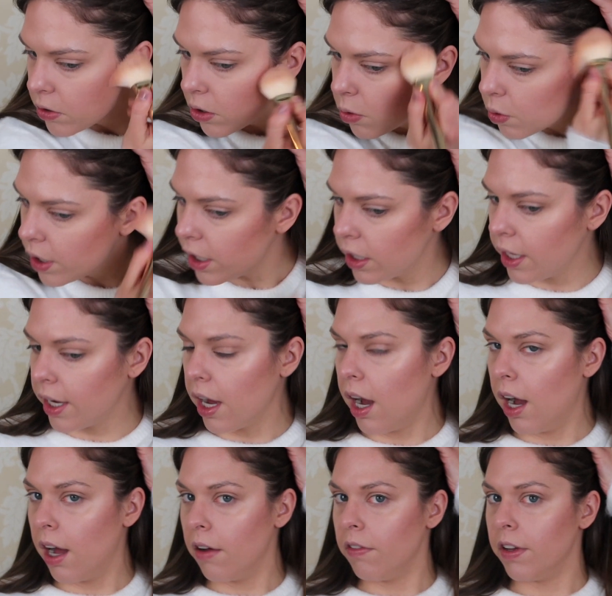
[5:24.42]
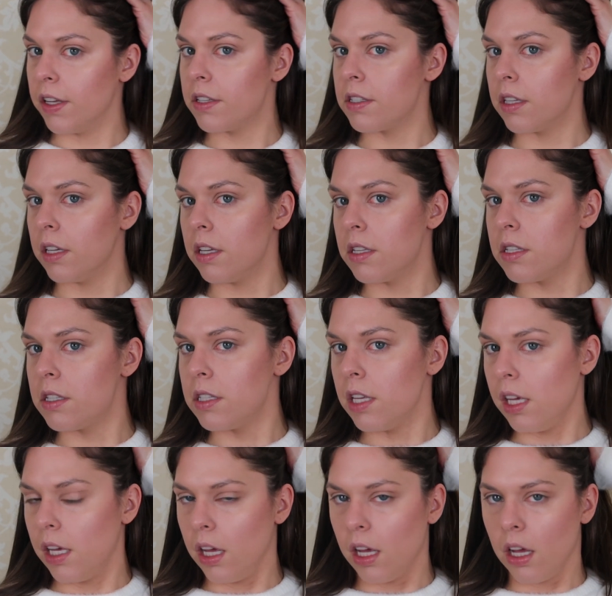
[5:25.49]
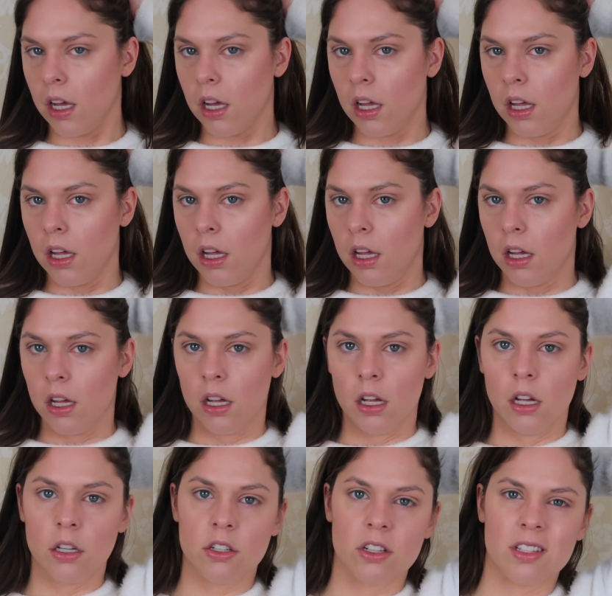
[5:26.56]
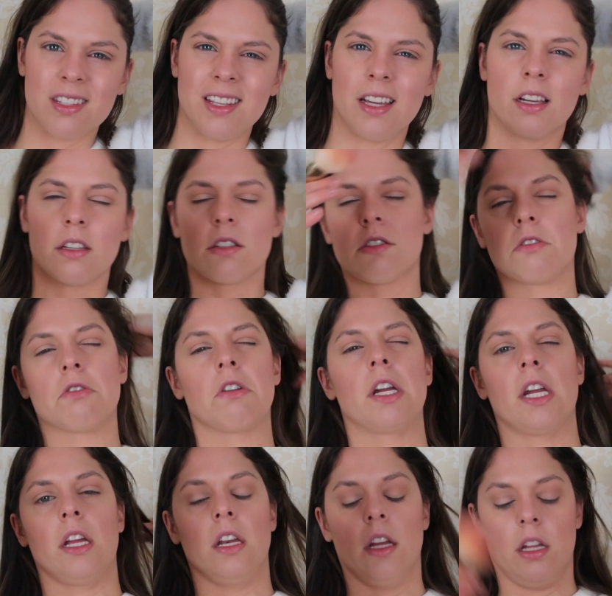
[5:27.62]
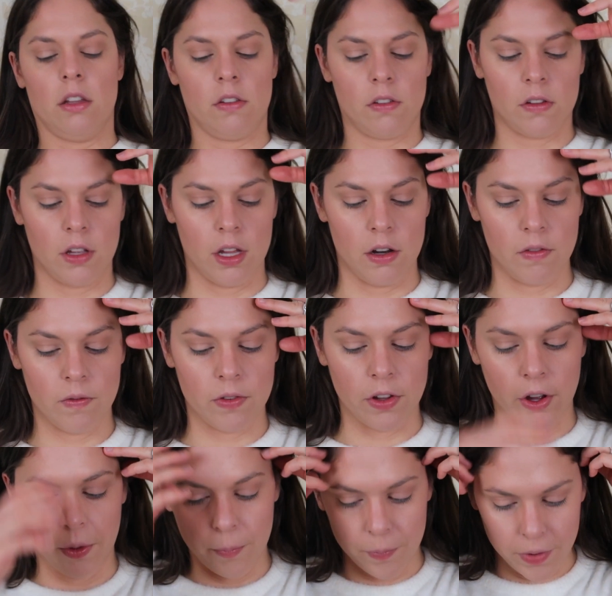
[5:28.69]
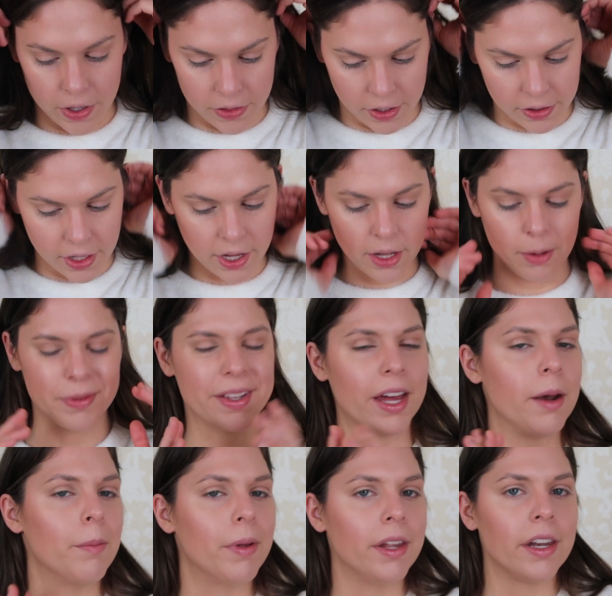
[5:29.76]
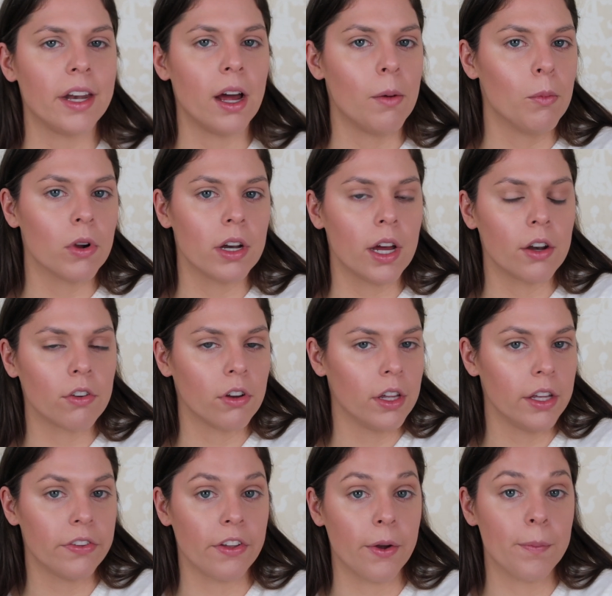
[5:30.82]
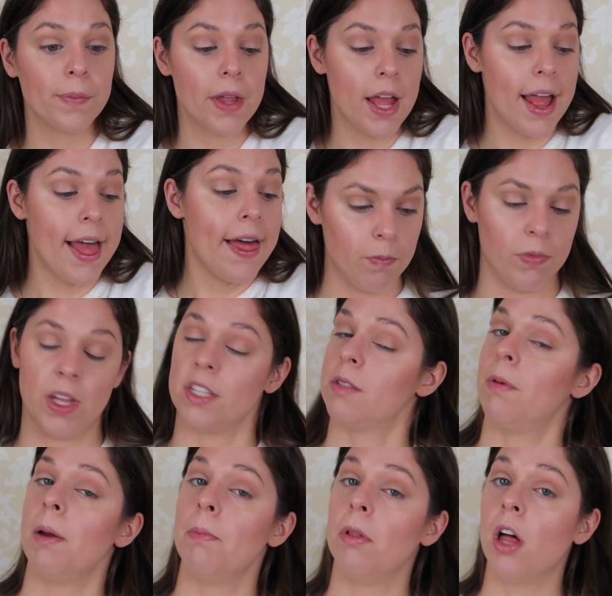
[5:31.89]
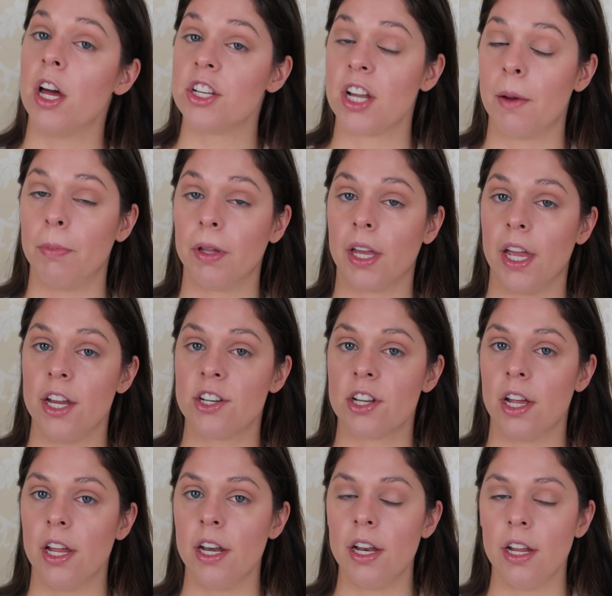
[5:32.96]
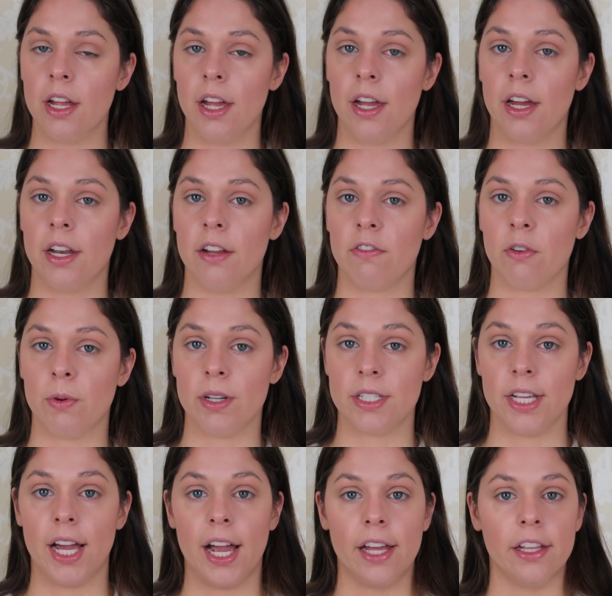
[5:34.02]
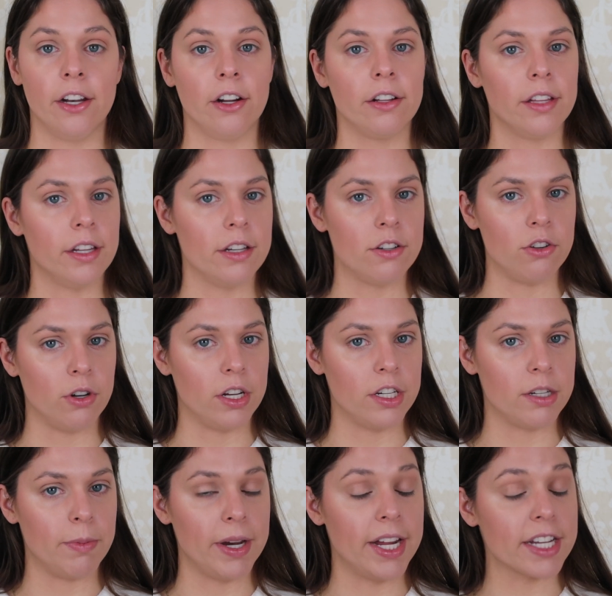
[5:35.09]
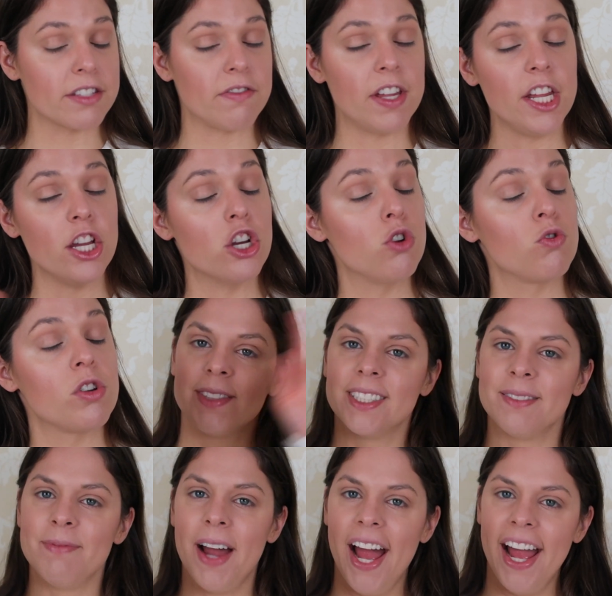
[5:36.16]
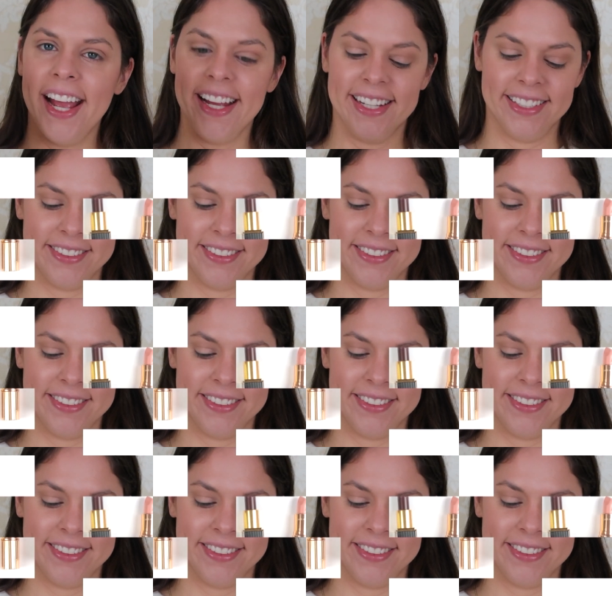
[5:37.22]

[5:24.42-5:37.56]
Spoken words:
you don't wanna like obviously see just like the streakiness. And so I think that helps kind of blend it out more naturally. So that's my blush application. And if you wanna see highlighter, then tune into my next video. Bye.